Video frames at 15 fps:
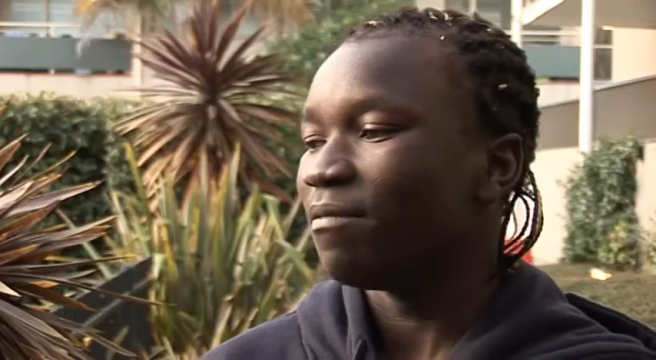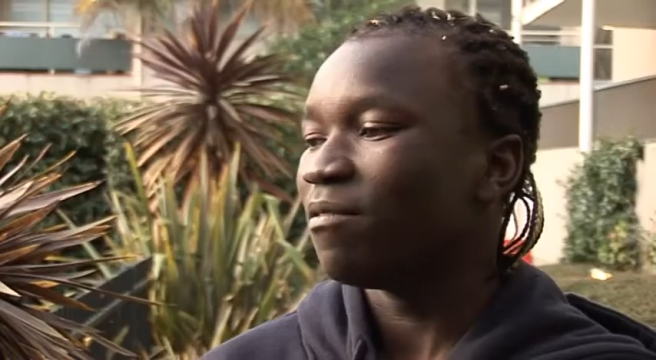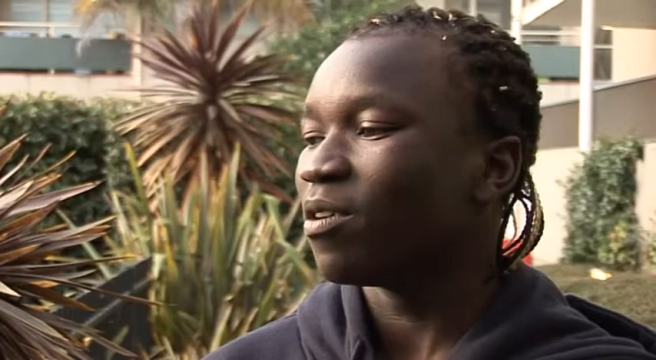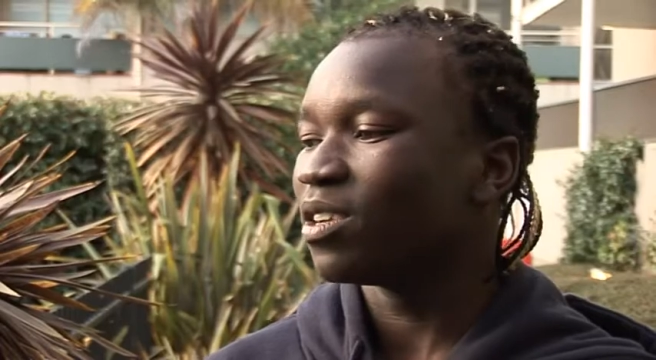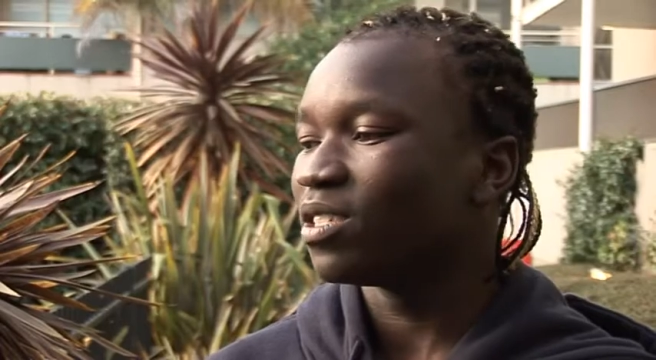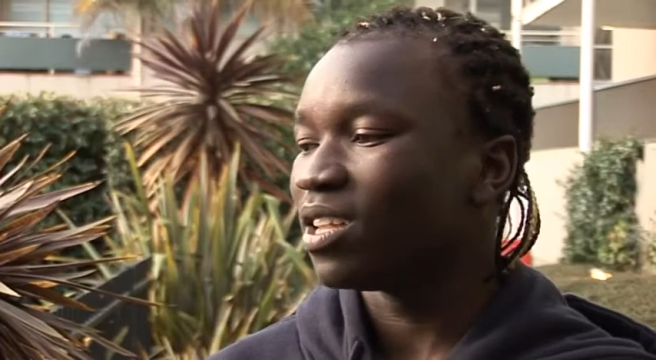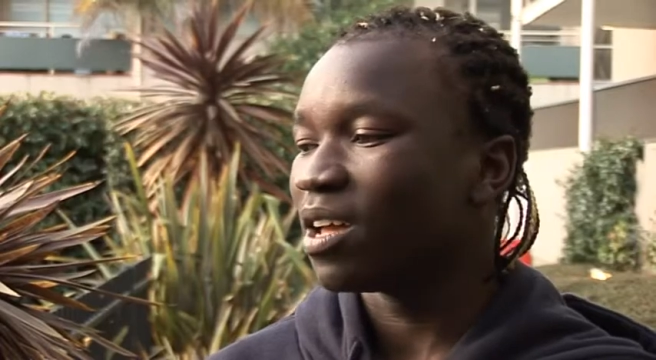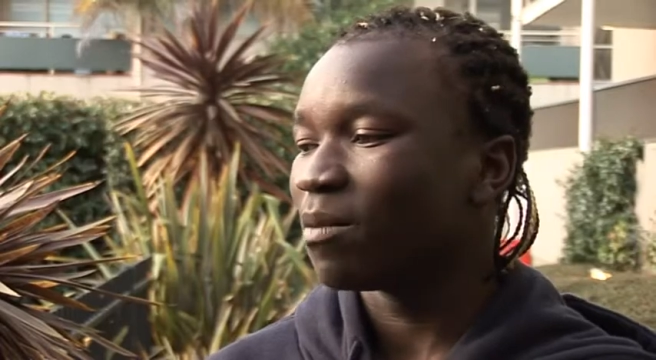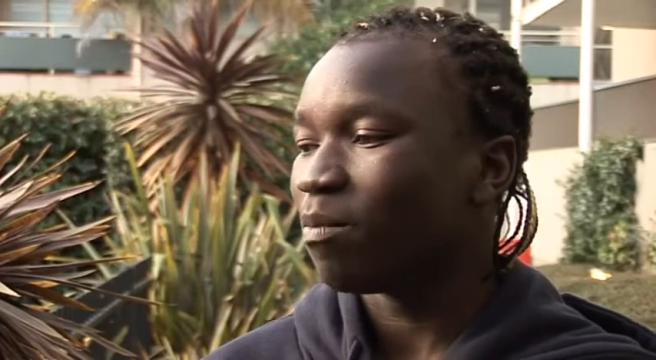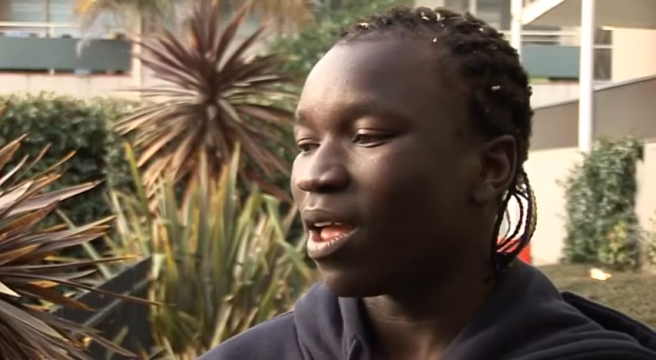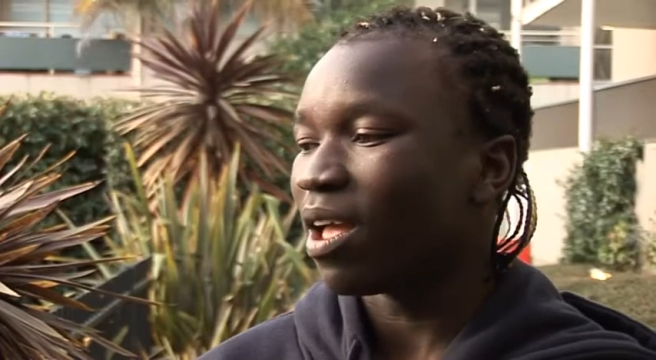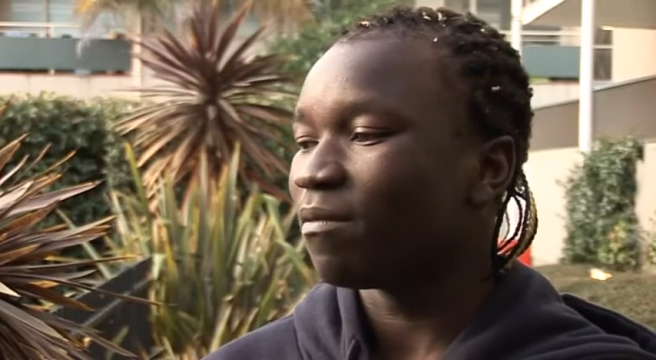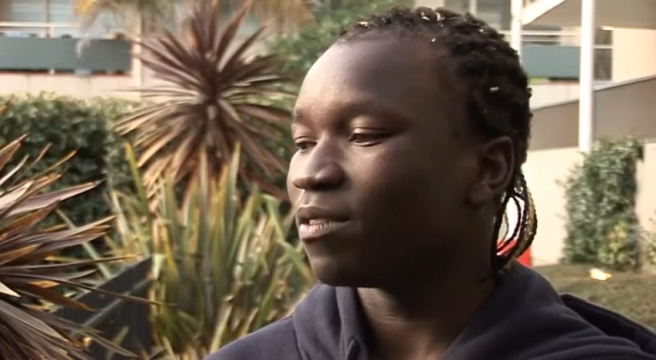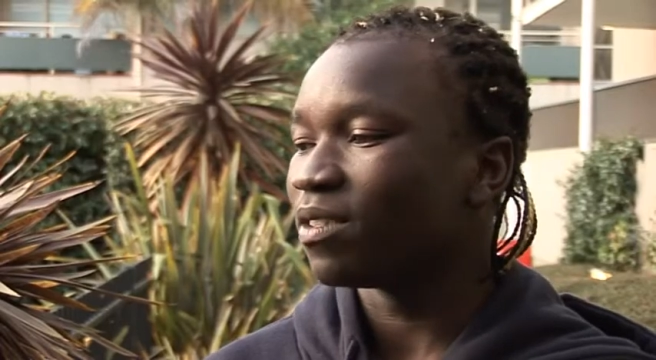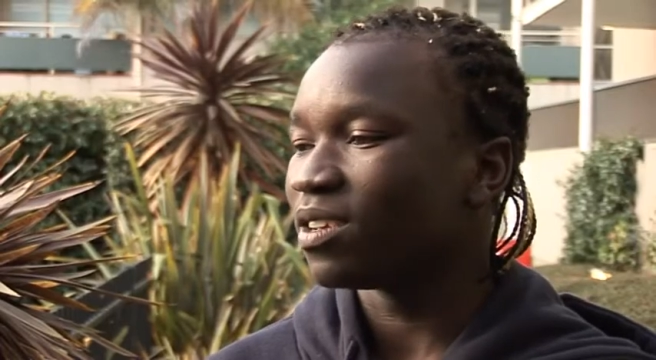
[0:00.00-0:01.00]
Everyone's there
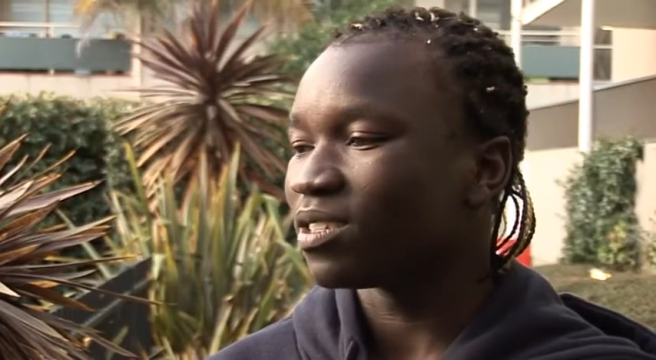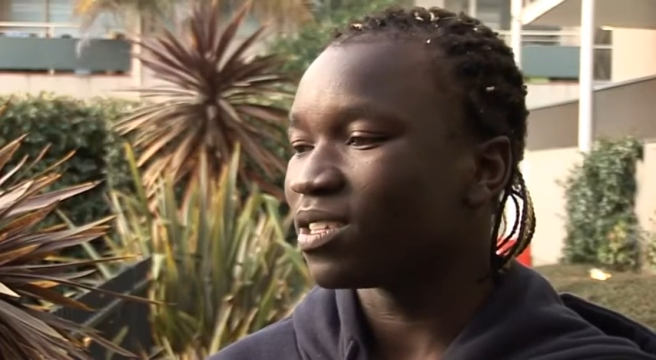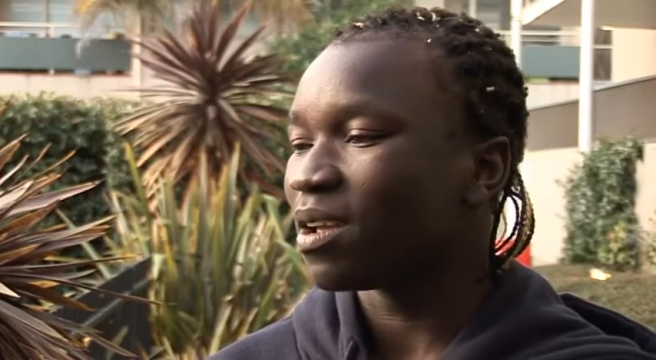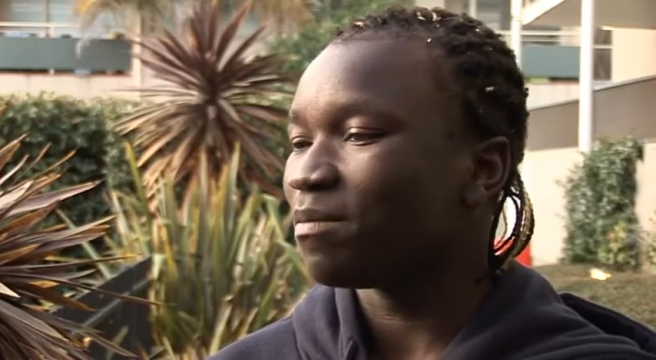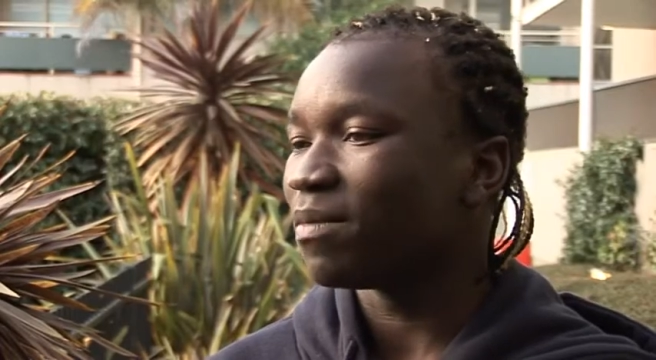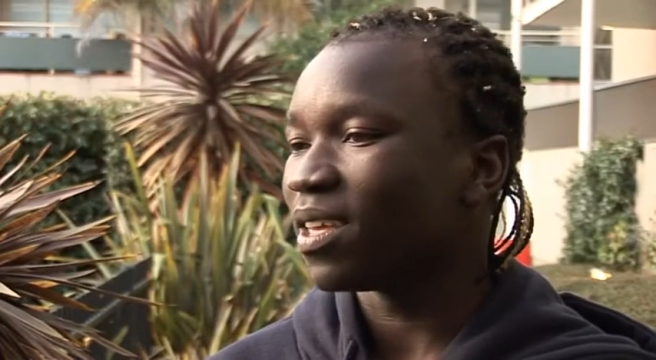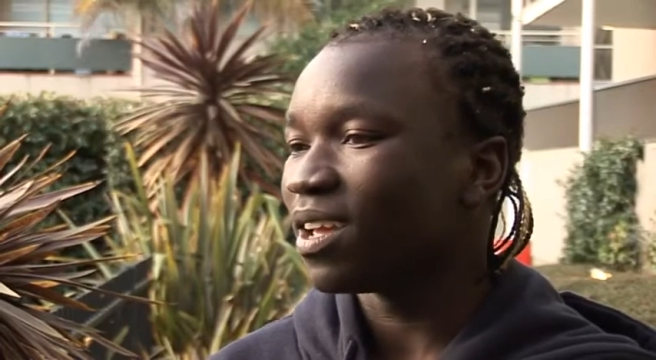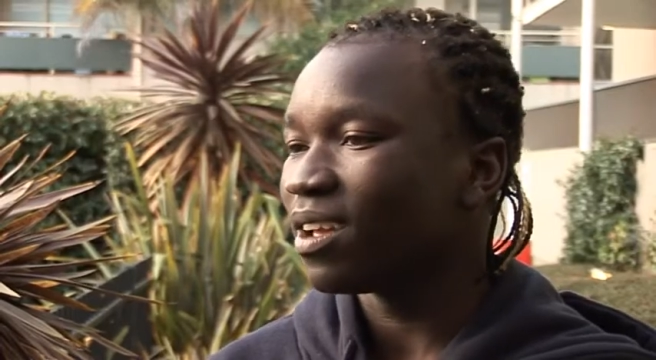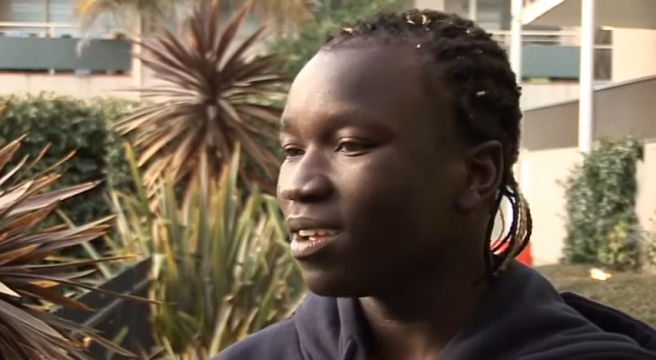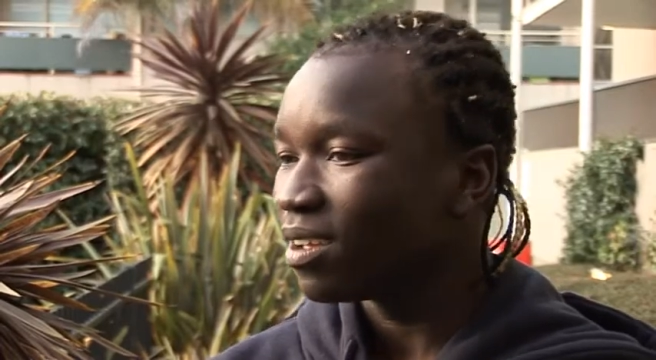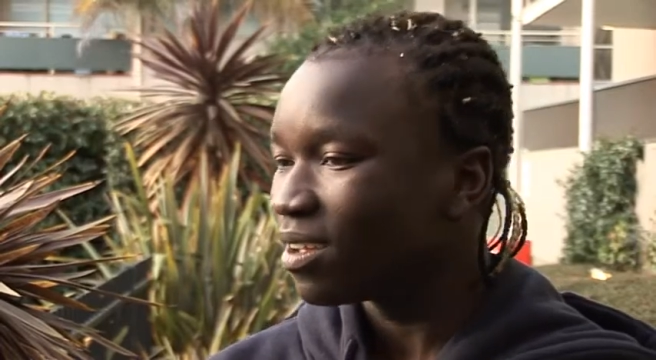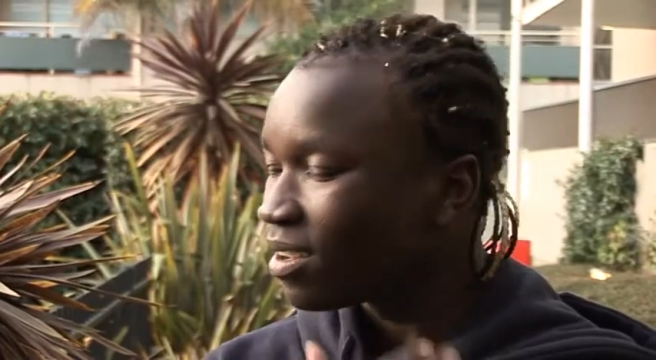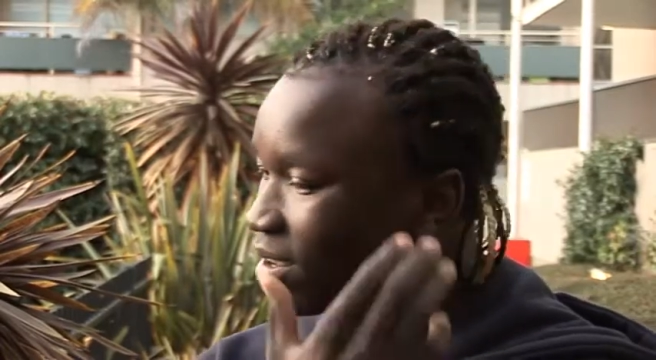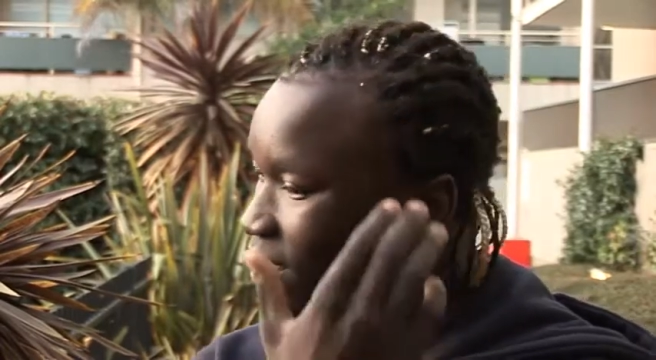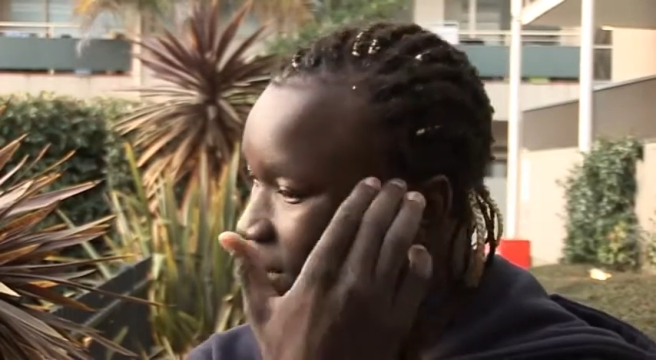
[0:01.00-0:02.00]
playing for the same thing,
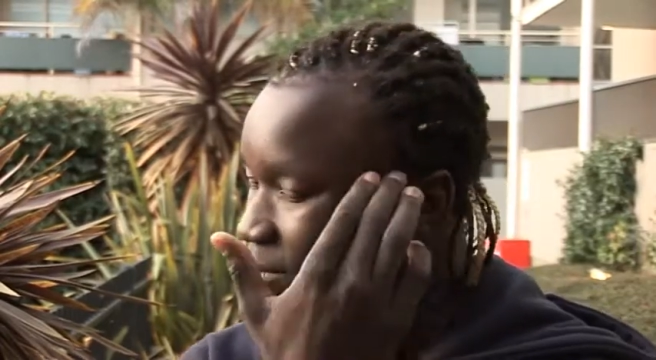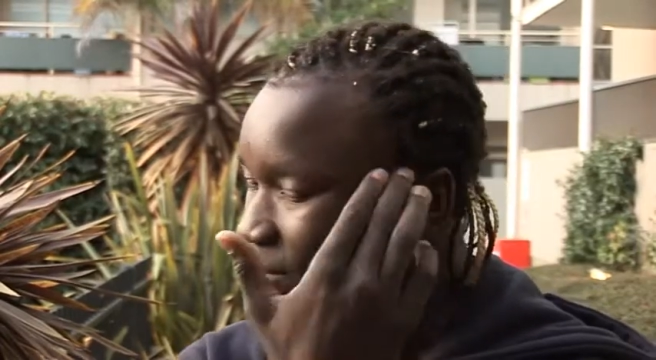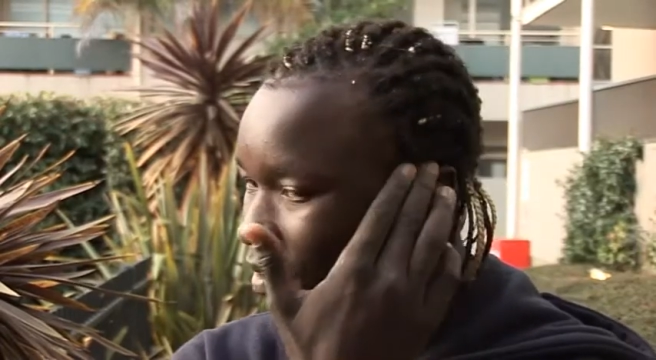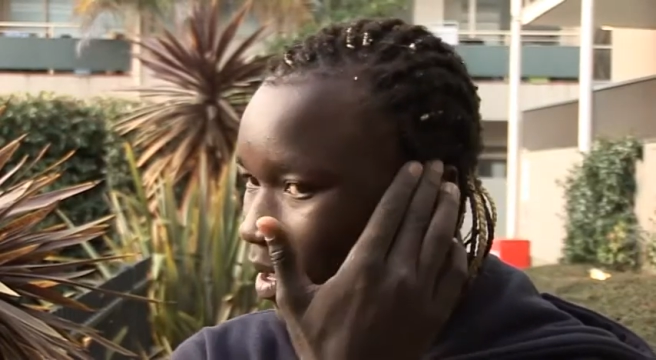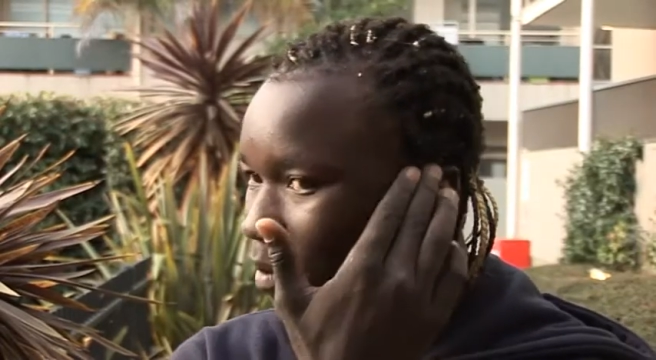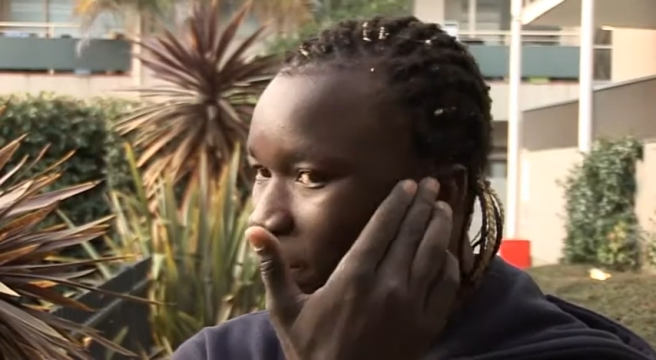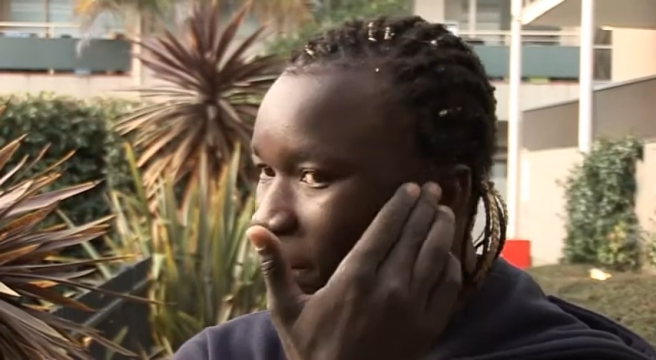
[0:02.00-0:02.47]
for the